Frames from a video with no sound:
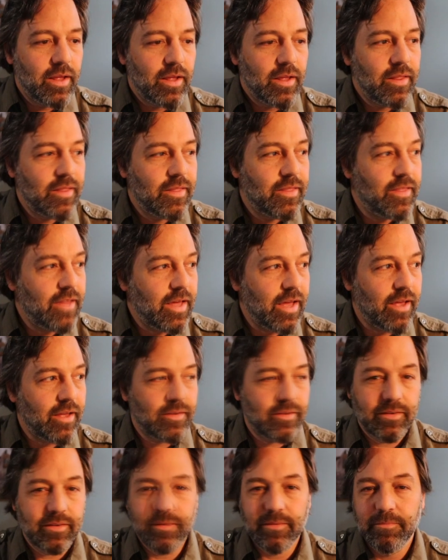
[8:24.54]

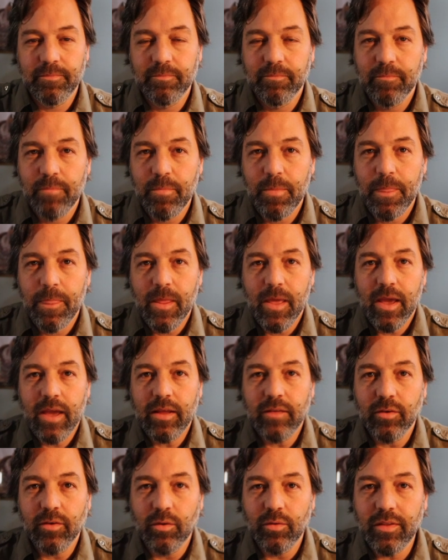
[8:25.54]
this.
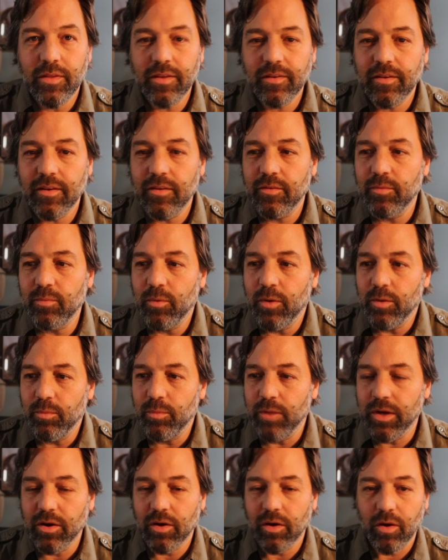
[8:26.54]
And so this is what
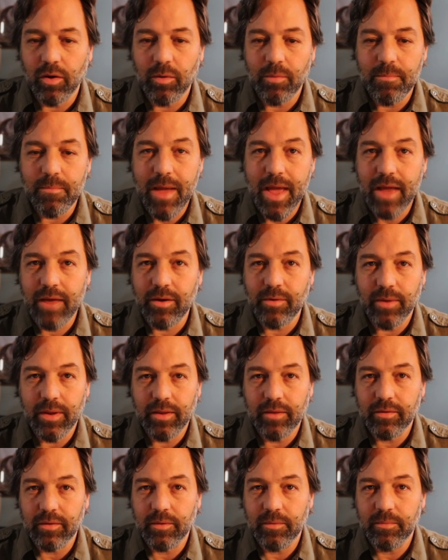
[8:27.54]
we call
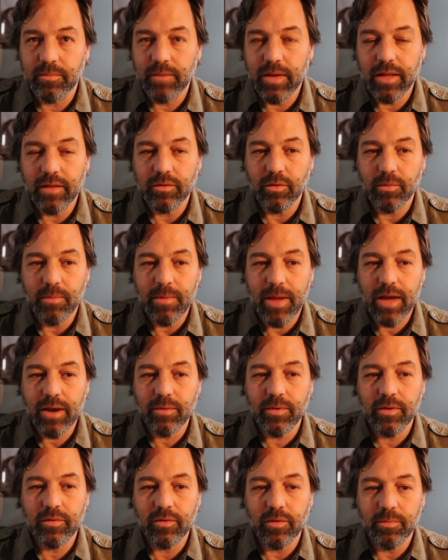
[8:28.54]
mannerism. And so
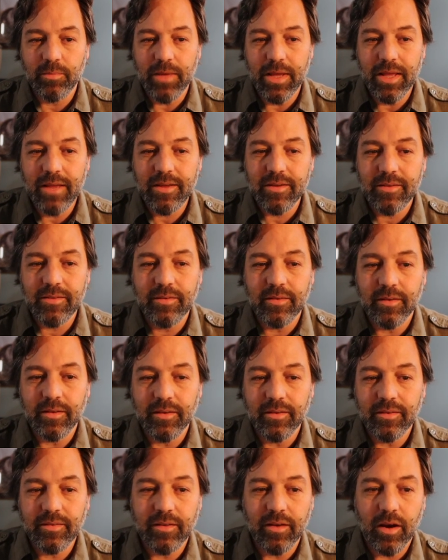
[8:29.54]
mannerism
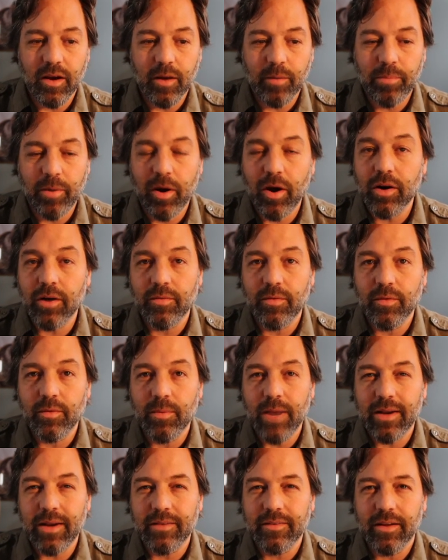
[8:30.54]
is a part of the
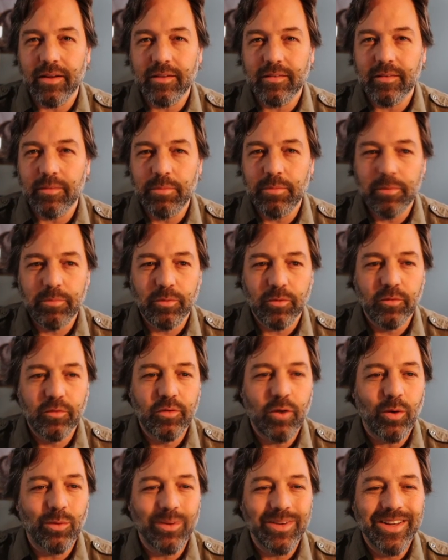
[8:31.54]
Renaissance that people
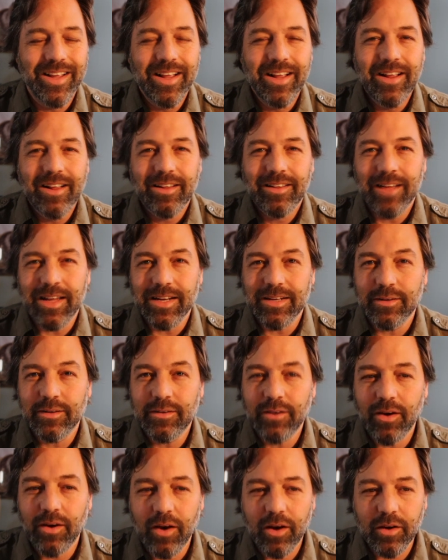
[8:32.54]
don't like to
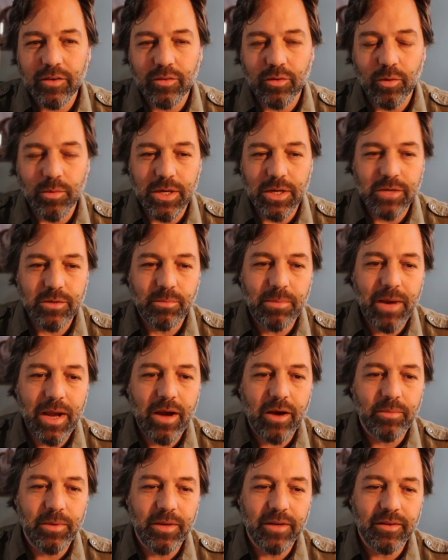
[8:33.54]
talk so much
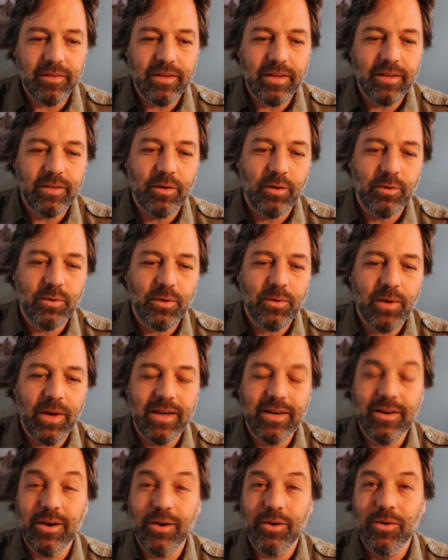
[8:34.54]
about because they don't
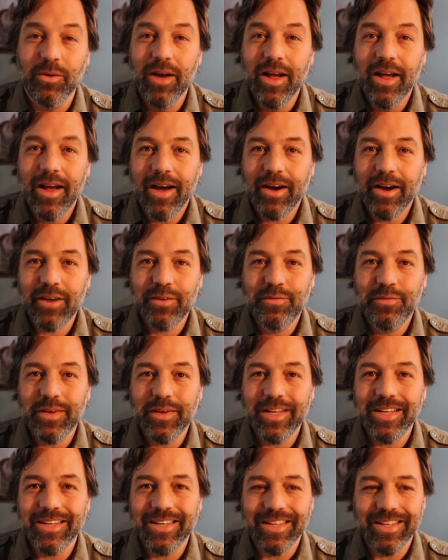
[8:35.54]
quite know how to
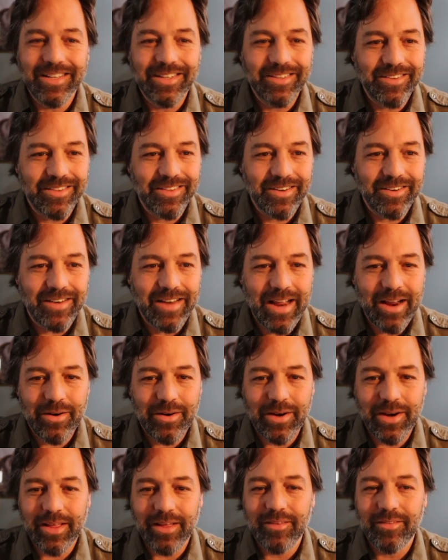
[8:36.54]
fit it into their
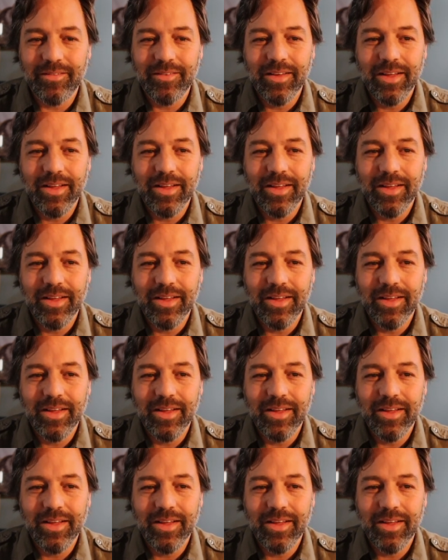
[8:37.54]
narrative.